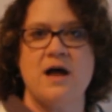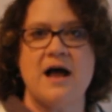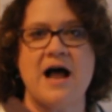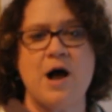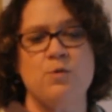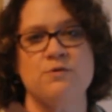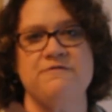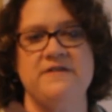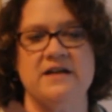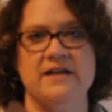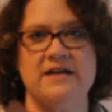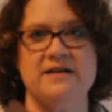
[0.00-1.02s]
how we're
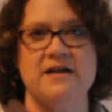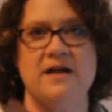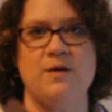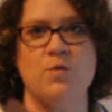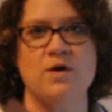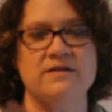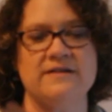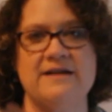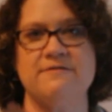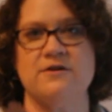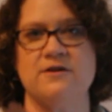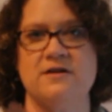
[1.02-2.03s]
feeling and what
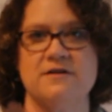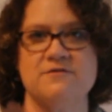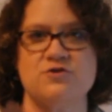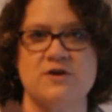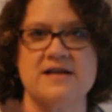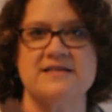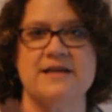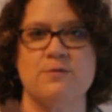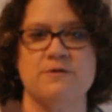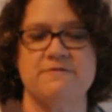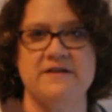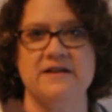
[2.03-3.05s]
level of stress that
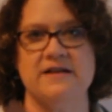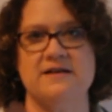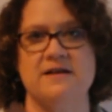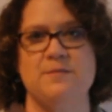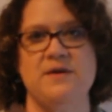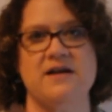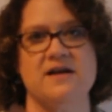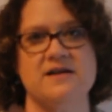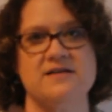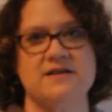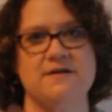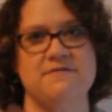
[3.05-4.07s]
we're feeling
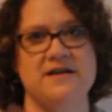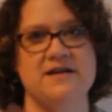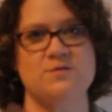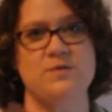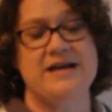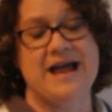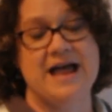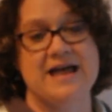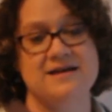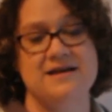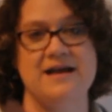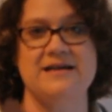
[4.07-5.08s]
because of things we
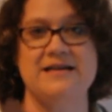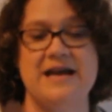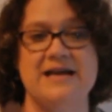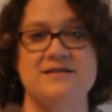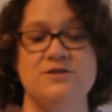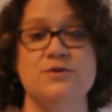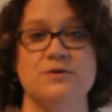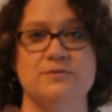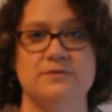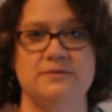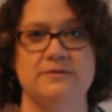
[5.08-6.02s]
can and can't do.